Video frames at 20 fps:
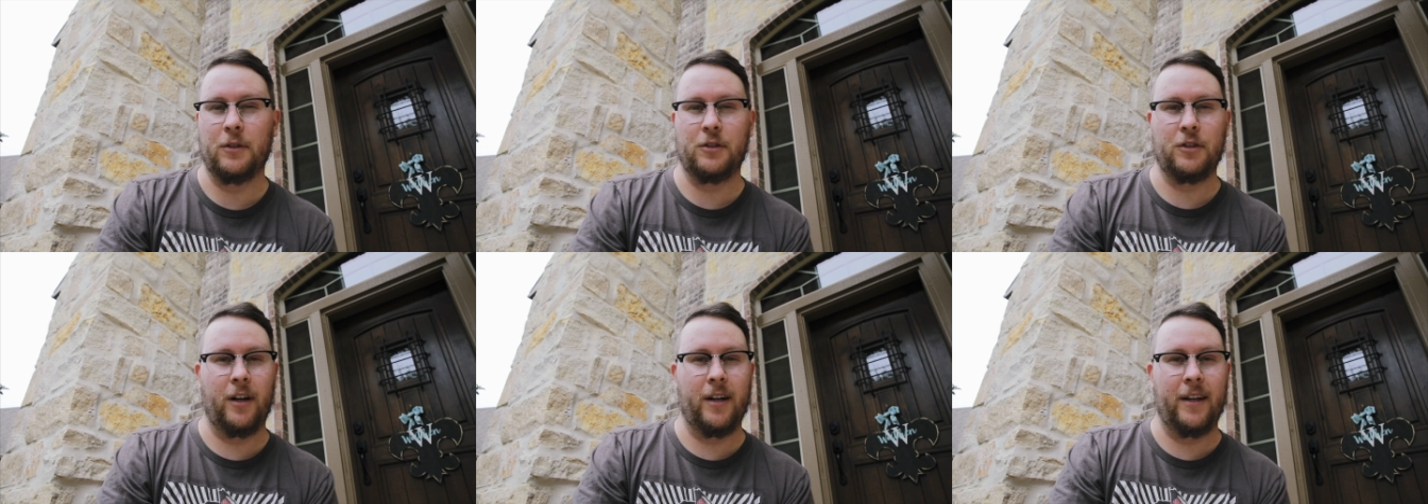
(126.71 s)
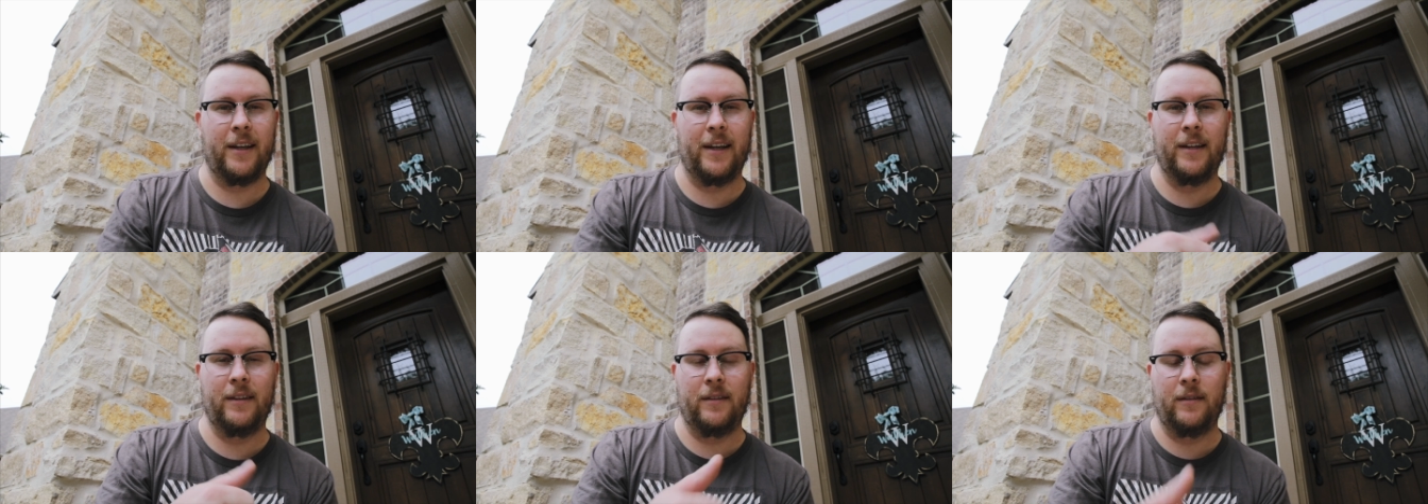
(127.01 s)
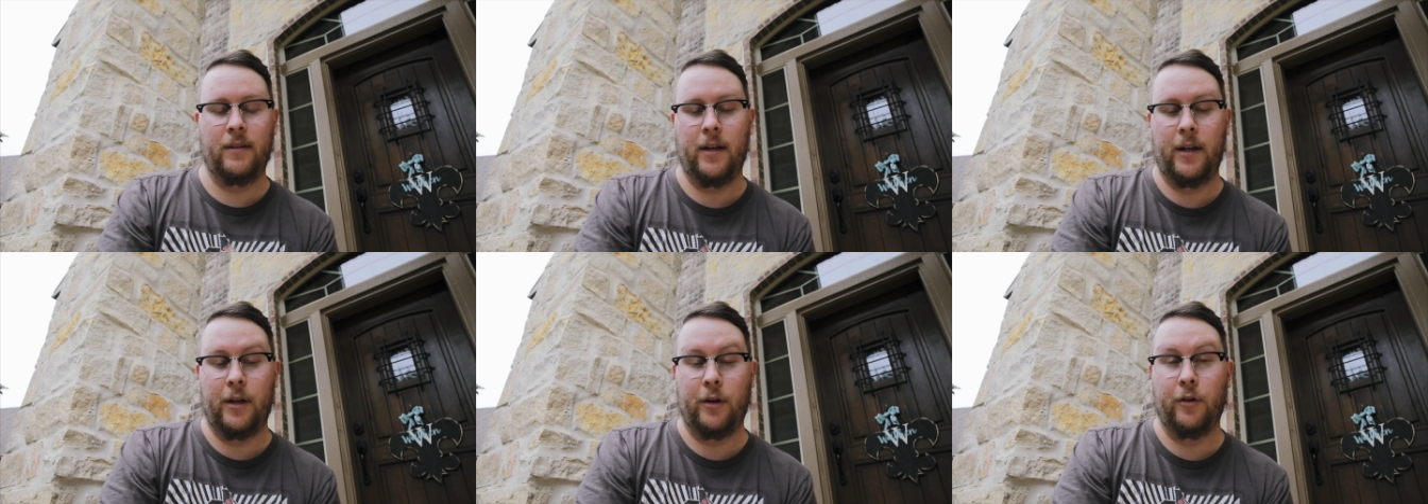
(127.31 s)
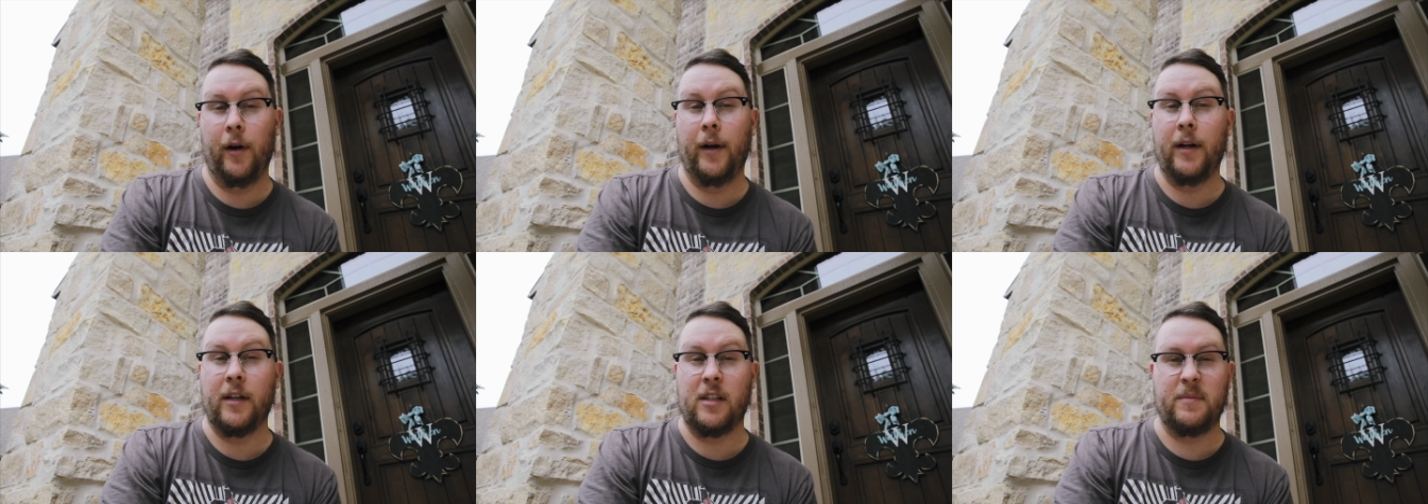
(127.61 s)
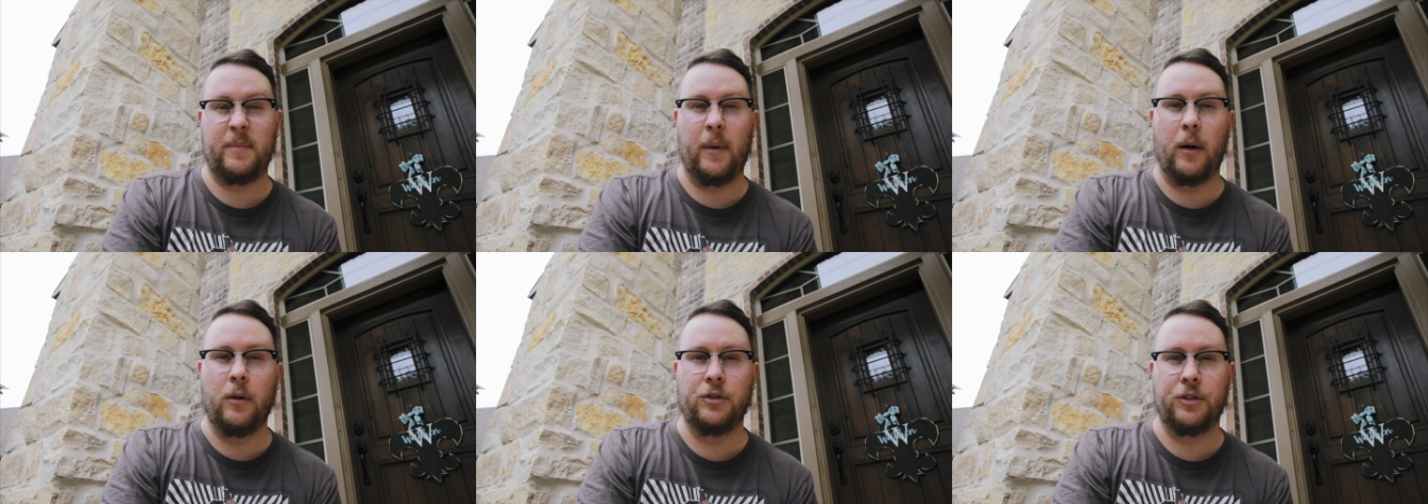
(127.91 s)
trying to get a great
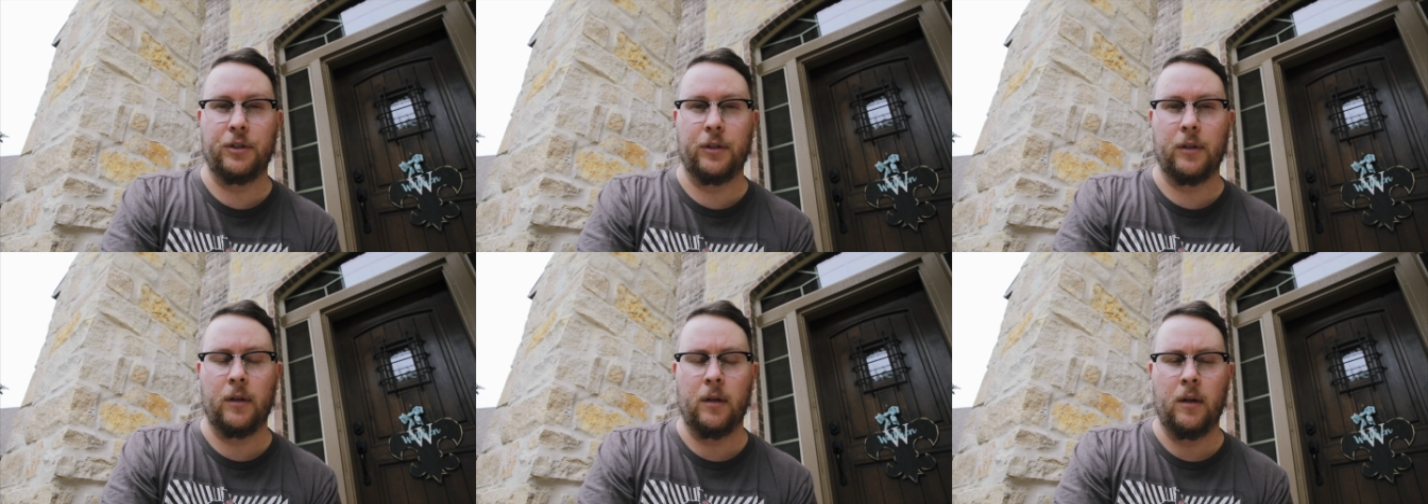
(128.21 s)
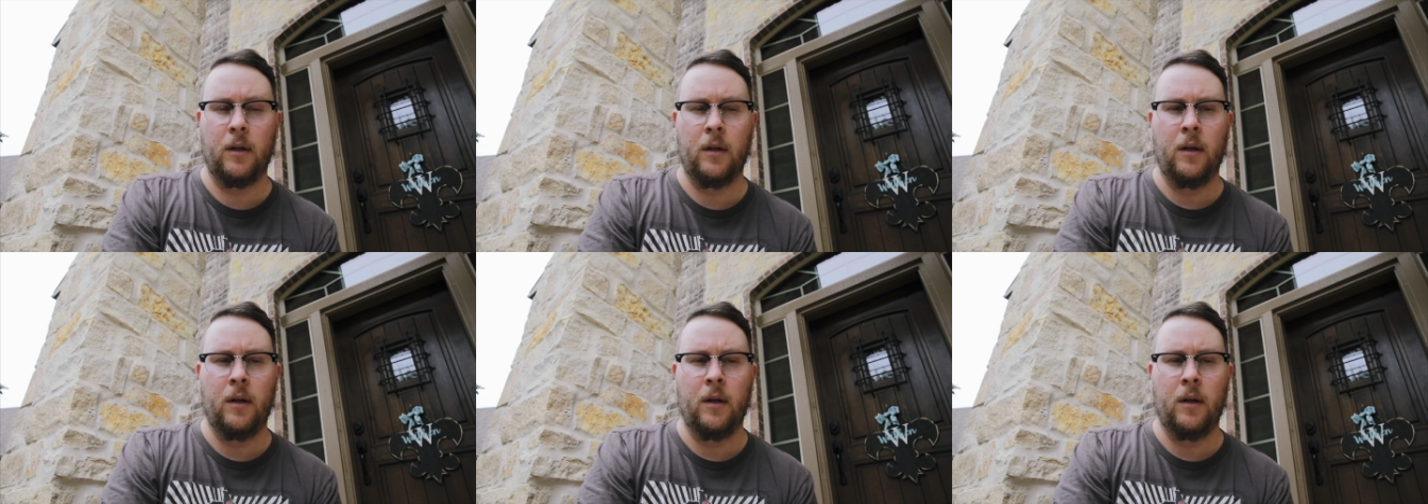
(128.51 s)
exposure.